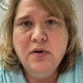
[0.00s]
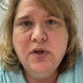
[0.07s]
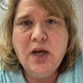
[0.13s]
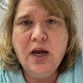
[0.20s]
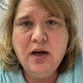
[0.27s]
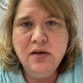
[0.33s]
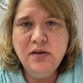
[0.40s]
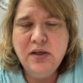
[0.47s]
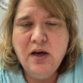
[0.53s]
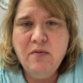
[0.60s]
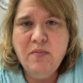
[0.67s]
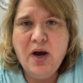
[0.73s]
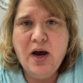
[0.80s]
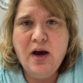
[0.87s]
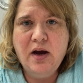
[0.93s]
Take a
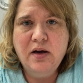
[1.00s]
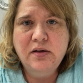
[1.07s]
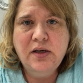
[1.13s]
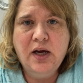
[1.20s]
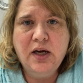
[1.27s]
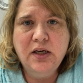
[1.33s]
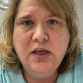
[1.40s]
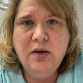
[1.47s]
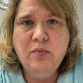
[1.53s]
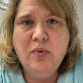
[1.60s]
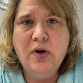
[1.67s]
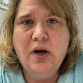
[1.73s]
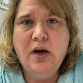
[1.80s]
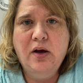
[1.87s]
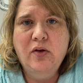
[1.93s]
step back, take a deep
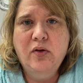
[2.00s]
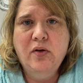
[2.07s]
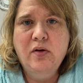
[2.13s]
breath,